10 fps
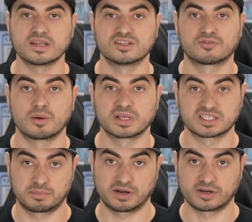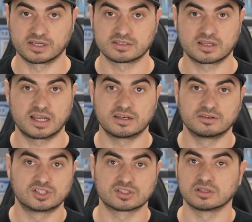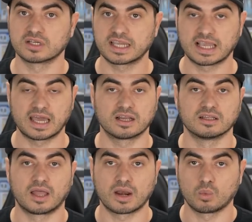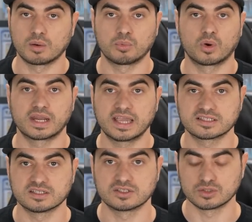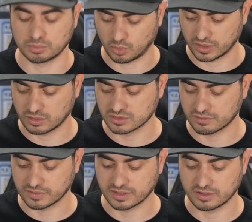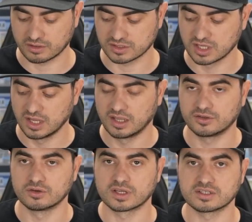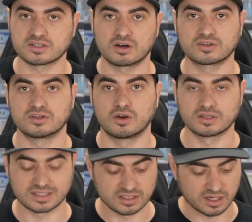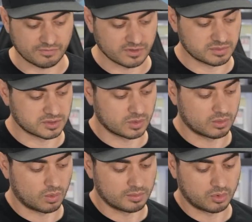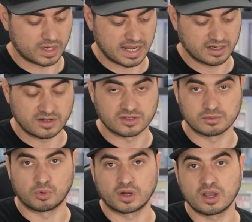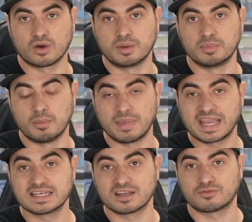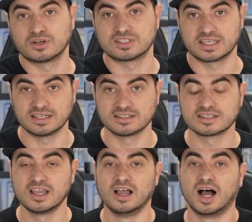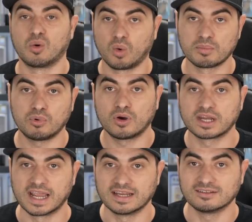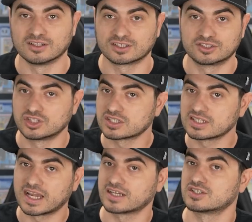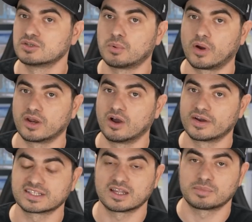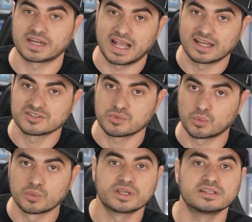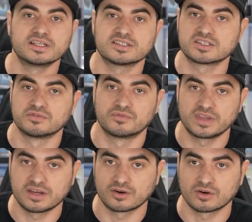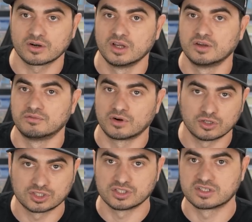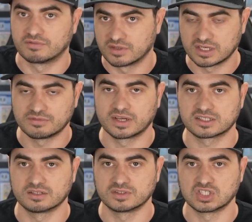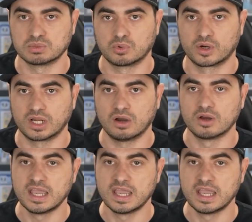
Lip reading: is from experience. And just looking at a lot of 1.8s and 2.0s over the years, you can start to notice the difference between a 1.8 and a 2.0. And the main difference is a 1.8 looks just like a 2.0, except it has really severe versions of the defects of a 2.0.